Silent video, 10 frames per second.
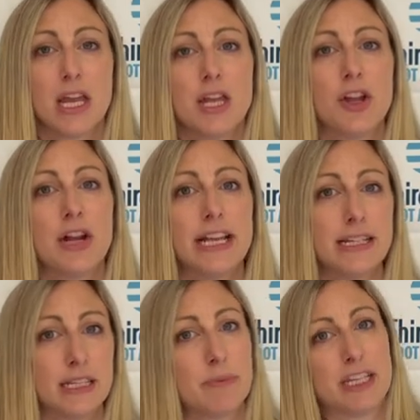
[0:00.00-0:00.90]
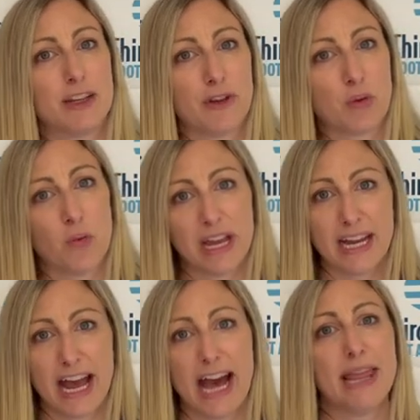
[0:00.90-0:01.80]
There is a specific way
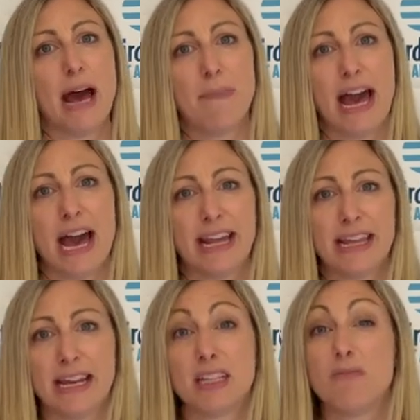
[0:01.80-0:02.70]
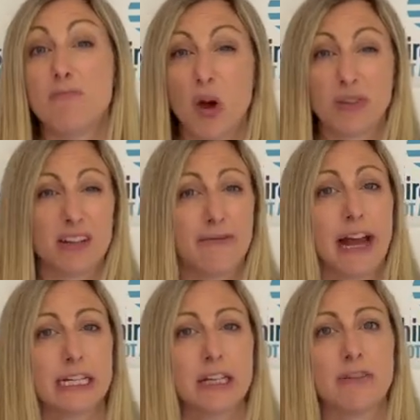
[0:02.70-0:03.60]
to add that padding that is most
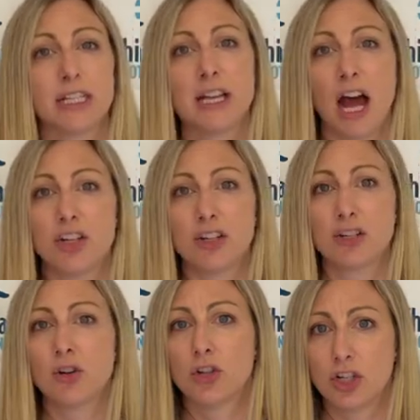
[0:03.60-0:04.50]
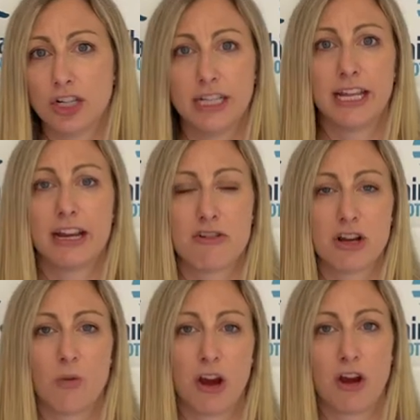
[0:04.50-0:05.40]
effective. It's not just cushioning the area
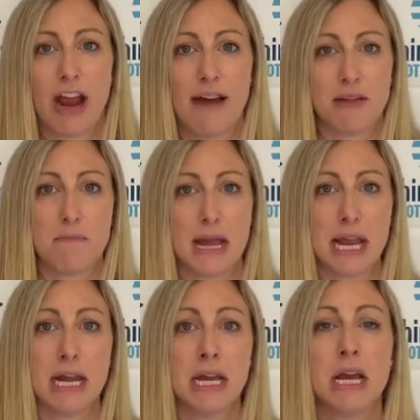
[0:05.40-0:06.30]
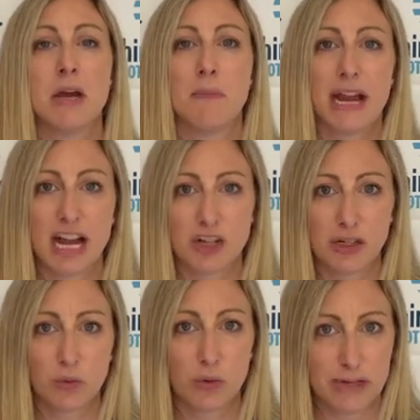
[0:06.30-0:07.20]
where you're having pain, but actually
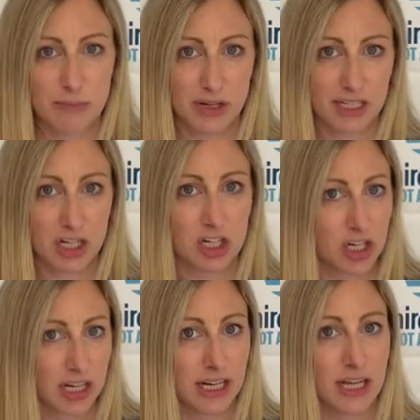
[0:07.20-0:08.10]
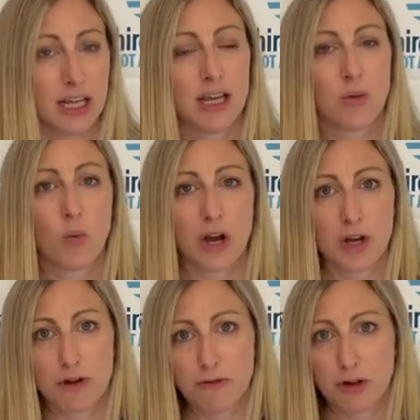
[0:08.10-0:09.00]
repositioning where
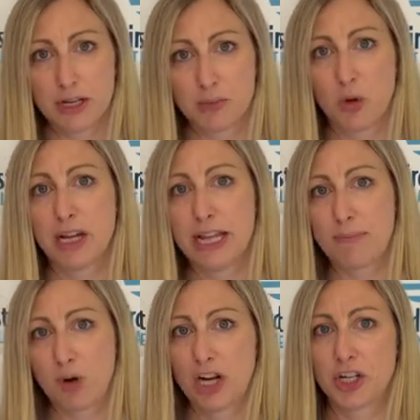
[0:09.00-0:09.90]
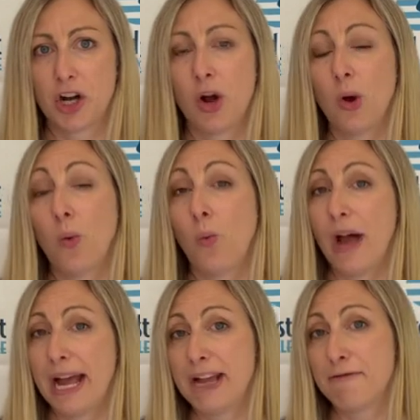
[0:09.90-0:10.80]
your foot is putting that pressure
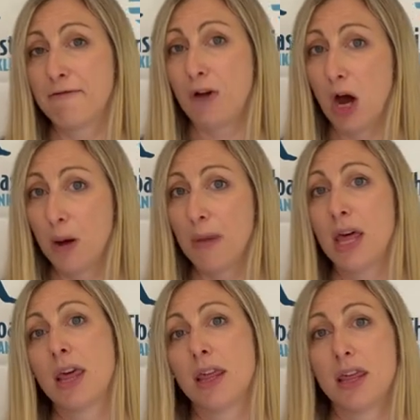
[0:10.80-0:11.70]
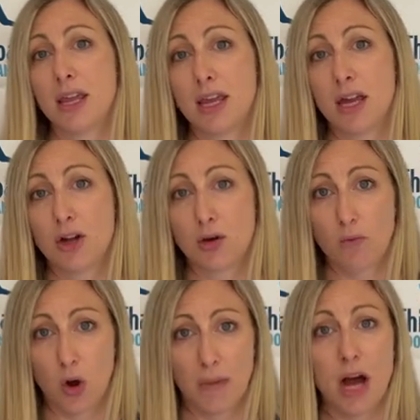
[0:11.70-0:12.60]
away from the
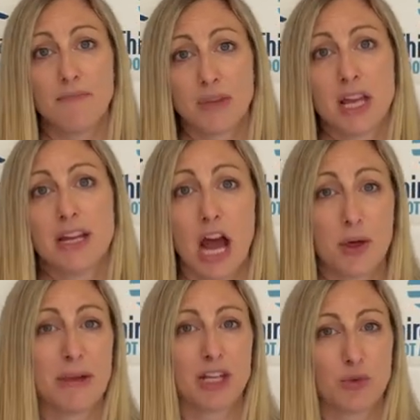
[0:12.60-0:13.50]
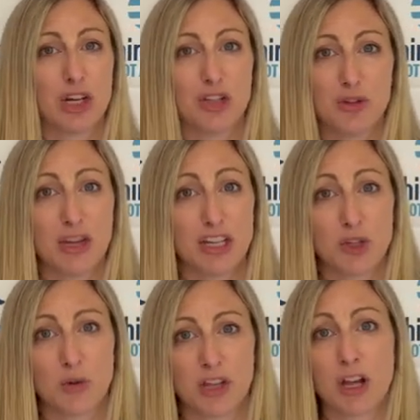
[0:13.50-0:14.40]
neuroma. Now, the best way to do this is
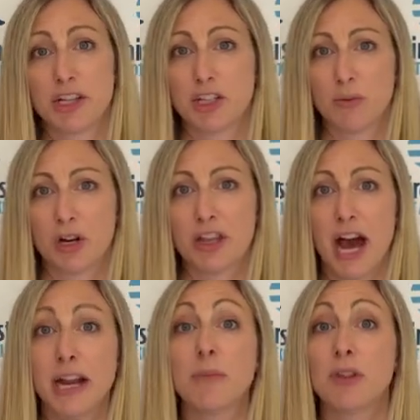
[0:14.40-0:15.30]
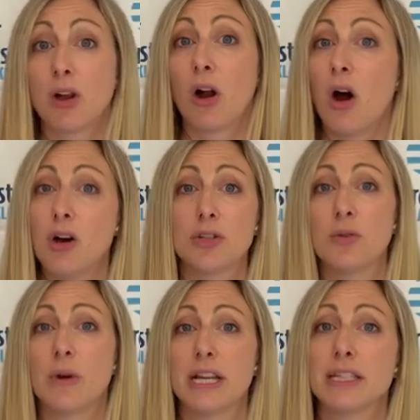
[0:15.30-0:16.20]
with a custom orthotic, but there are also
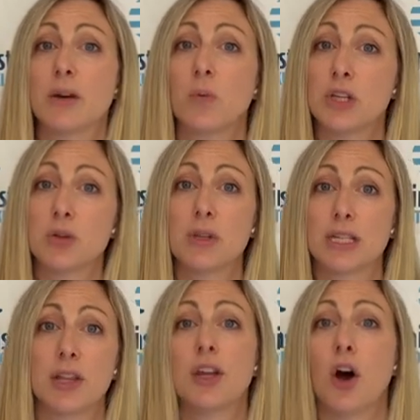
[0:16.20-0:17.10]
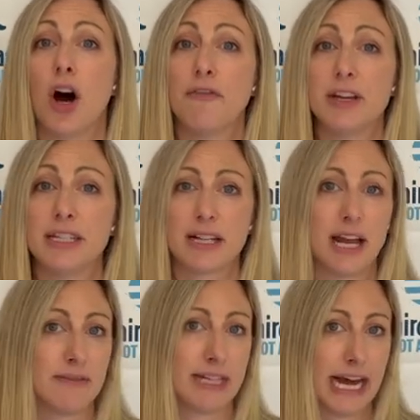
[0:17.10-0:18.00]
ways that we do this in the office to
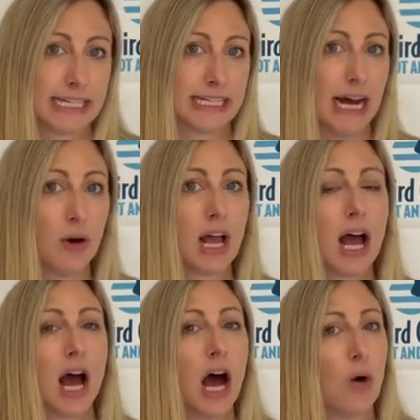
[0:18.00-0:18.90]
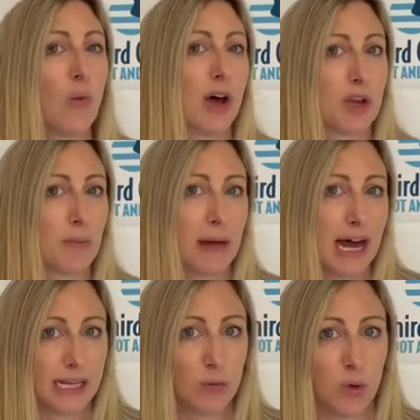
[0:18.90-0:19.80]
kind of test out how well your
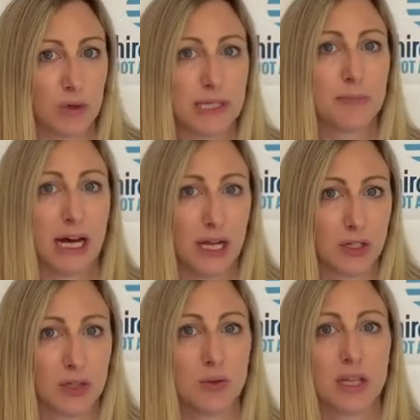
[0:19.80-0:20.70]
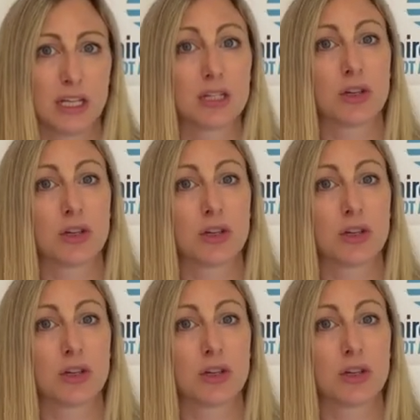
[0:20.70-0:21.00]
body will respond to this